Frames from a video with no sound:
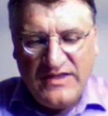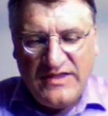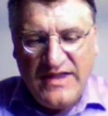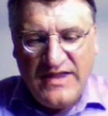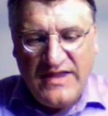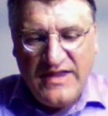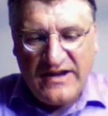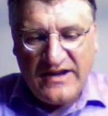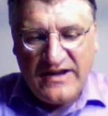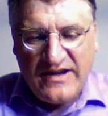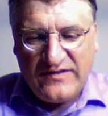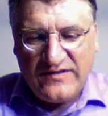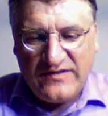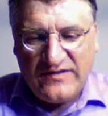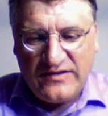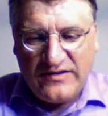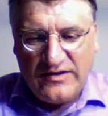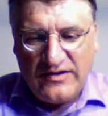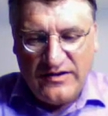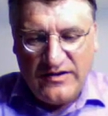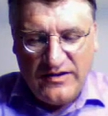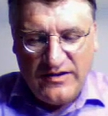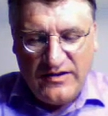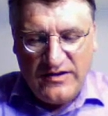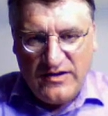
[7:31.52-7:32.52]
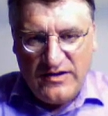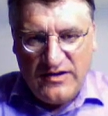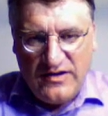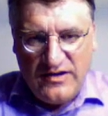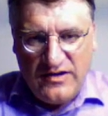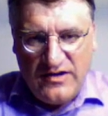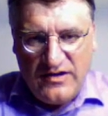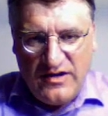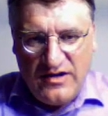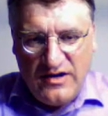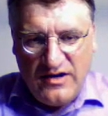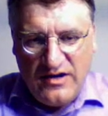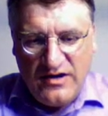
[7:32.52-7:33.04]
Next,
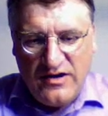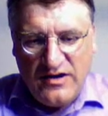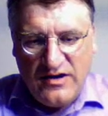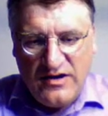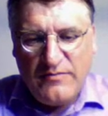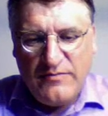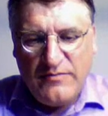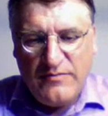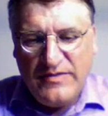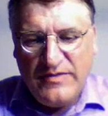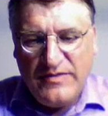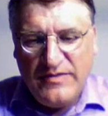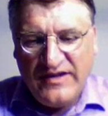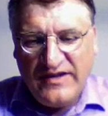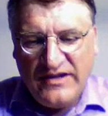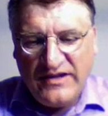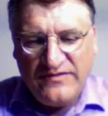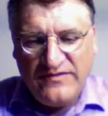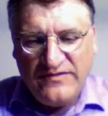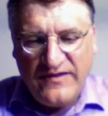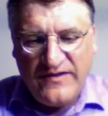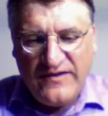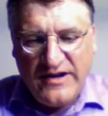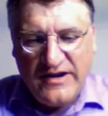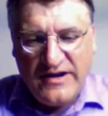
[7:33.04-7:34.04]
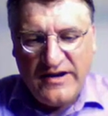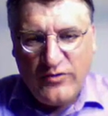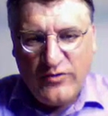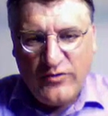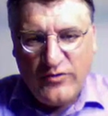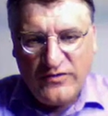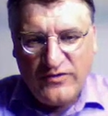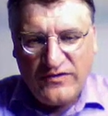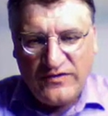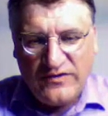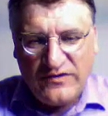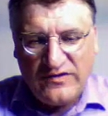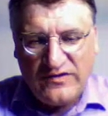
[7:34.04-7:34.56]
besides
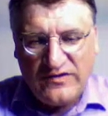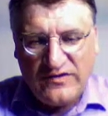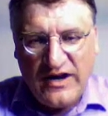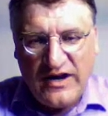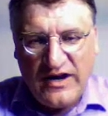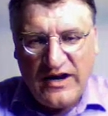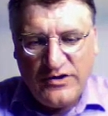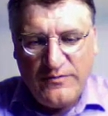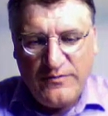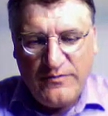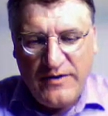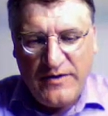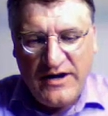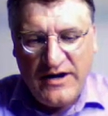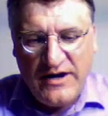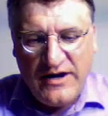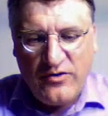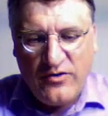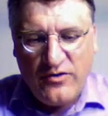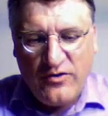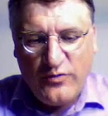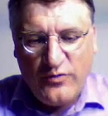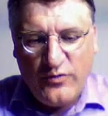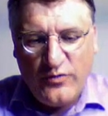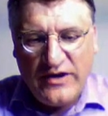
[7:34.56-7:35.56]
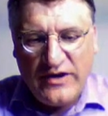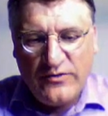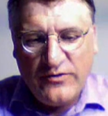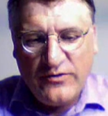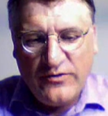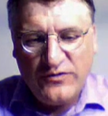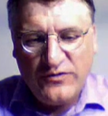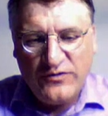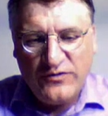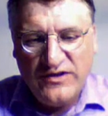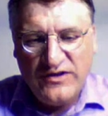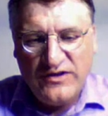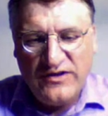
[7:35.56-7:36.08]
variables that are numerical, we can
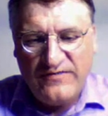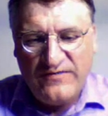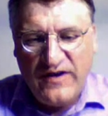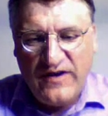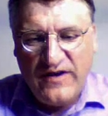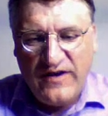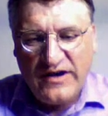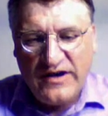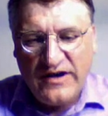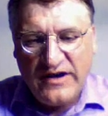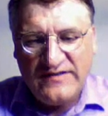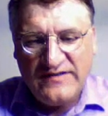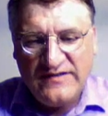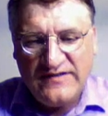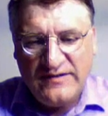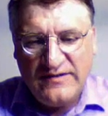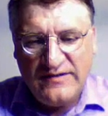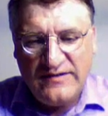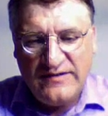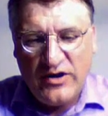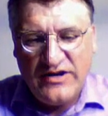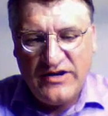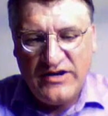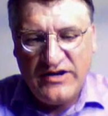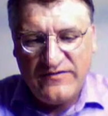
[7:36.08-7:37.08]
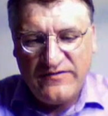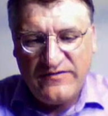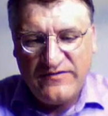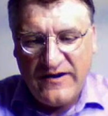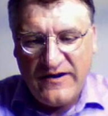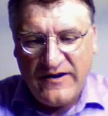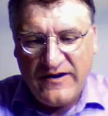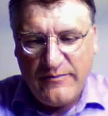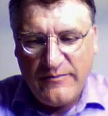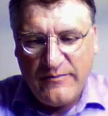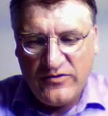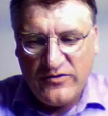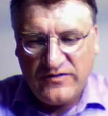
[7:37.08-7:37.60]
also define symbolic
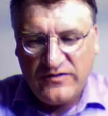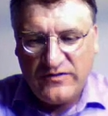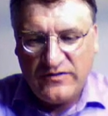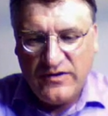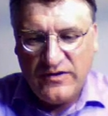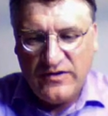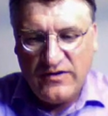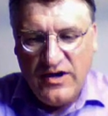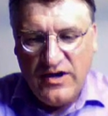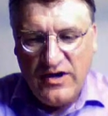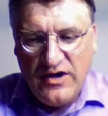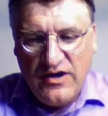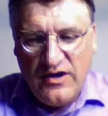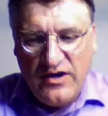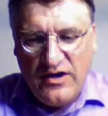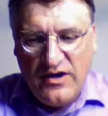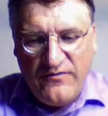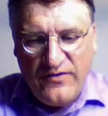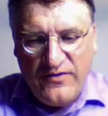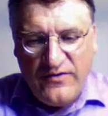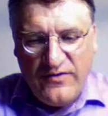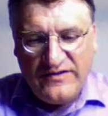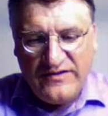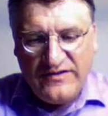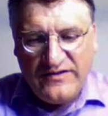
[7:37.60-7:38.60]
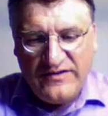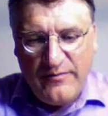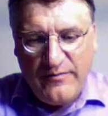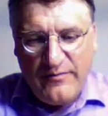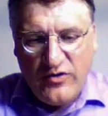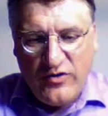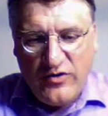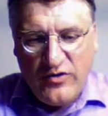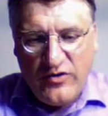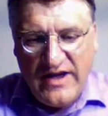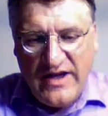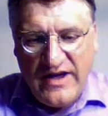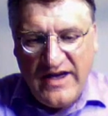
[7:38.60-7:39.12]
variables. For
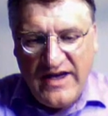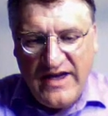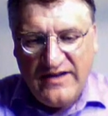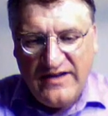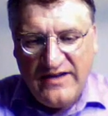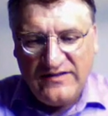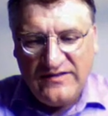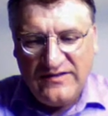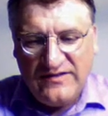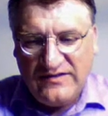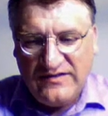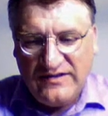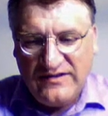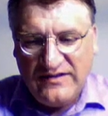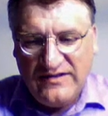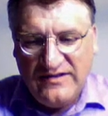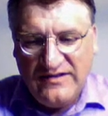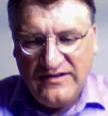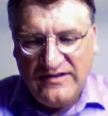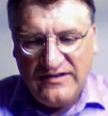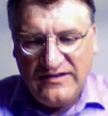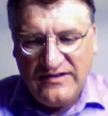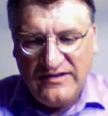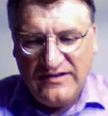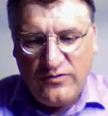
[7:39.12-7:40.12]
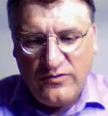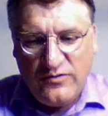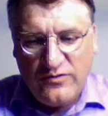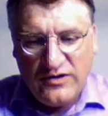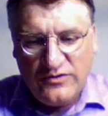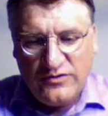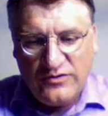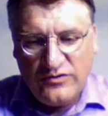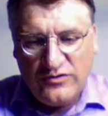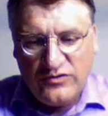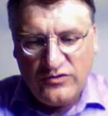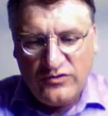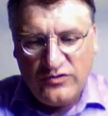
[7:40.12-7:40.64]
example, S is
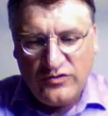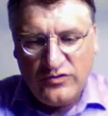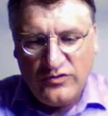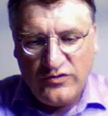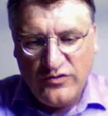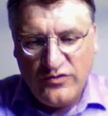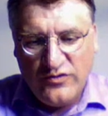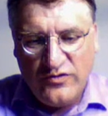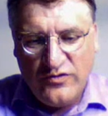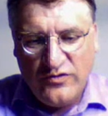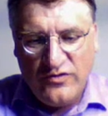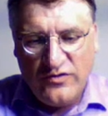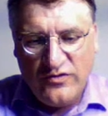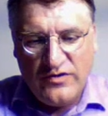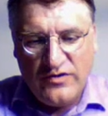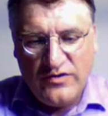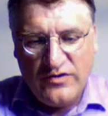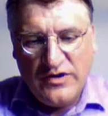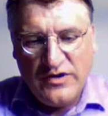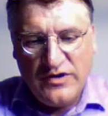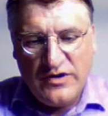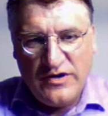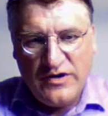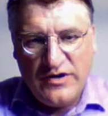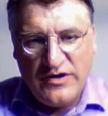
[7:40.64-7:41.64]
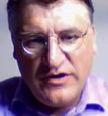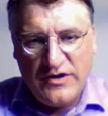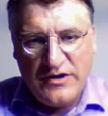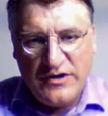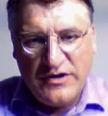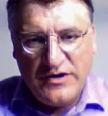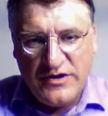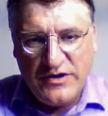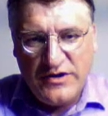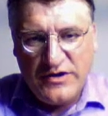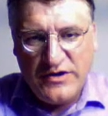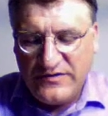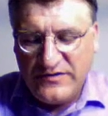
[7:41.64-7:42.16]
equal to
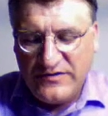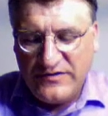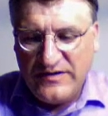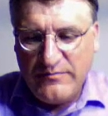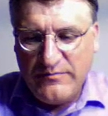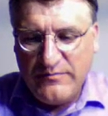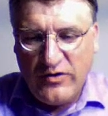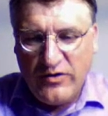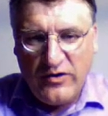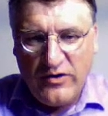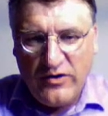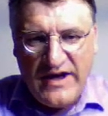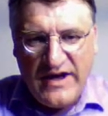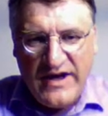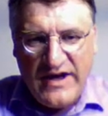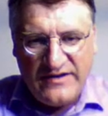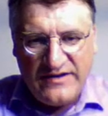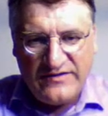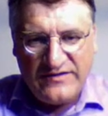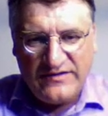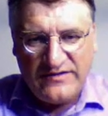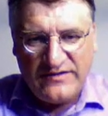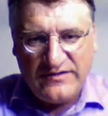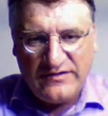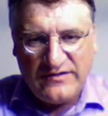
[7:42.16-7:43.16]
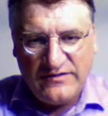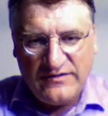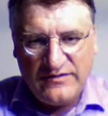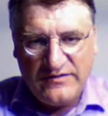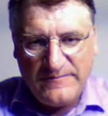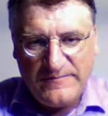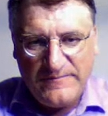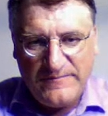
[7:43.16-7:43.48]
the symbol S.